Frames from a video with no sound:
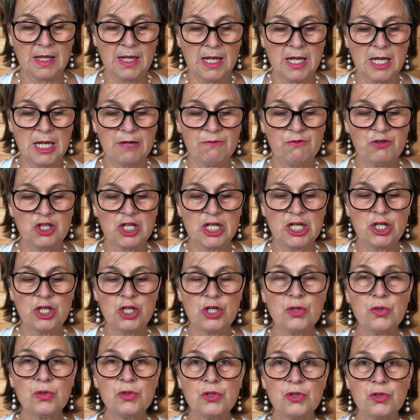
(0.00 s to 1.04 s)
If she
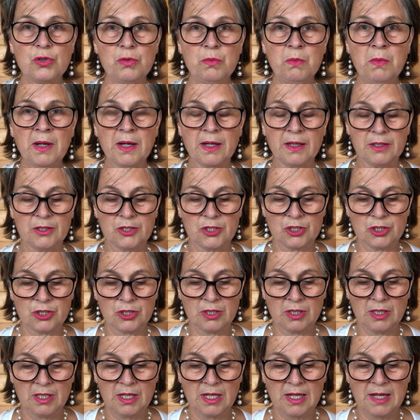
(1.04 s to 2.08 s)
knew too much,
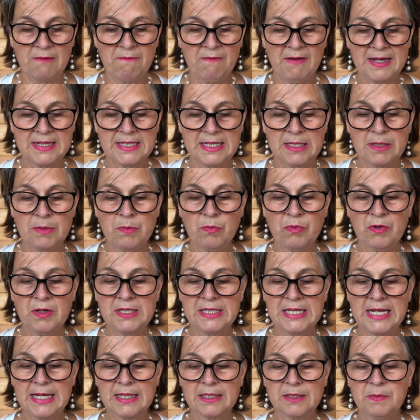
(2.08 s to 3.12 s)
if I didn't
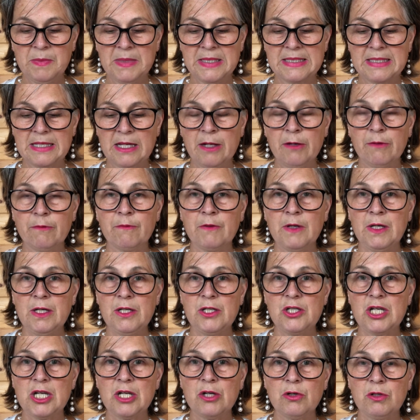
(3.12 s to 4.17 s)
protect myself,
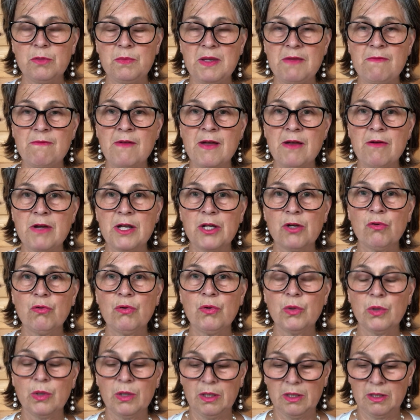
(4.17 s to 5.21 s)
she could be very
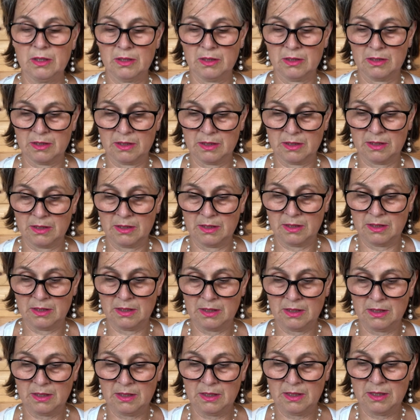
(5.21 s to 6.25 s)
cruel.
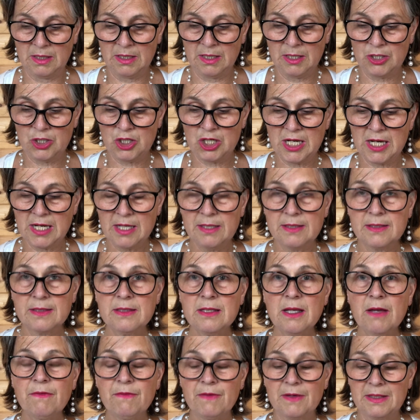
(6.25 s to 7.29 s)
She had
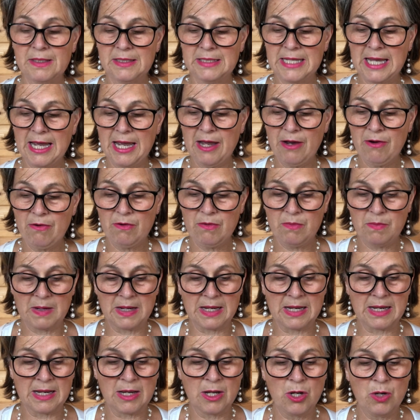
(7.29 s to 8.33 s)
suffered
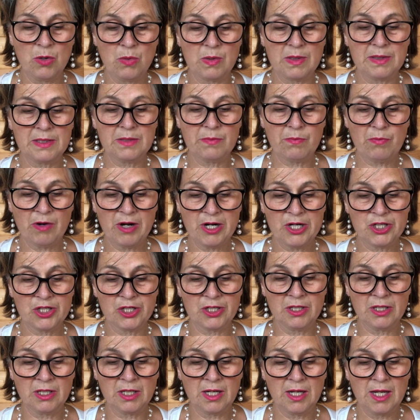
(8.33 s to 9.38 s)
terribly with
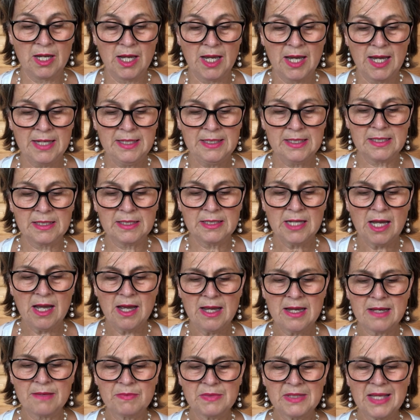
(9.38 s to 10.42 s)
depression, and at
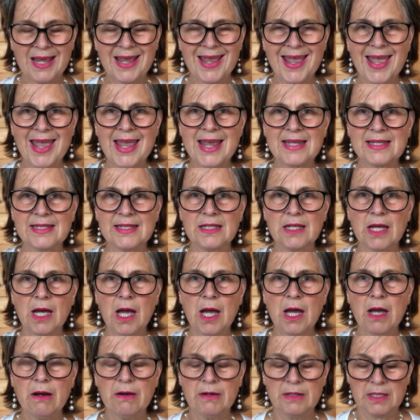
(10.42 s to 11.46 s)
times I hated
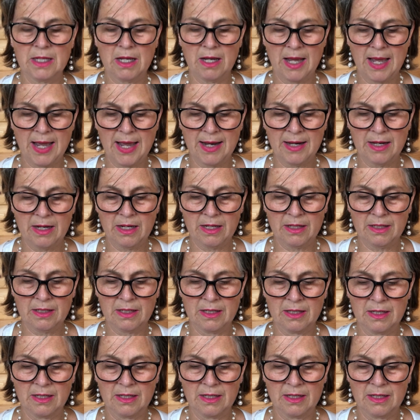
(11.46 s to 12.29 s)
her and her anger.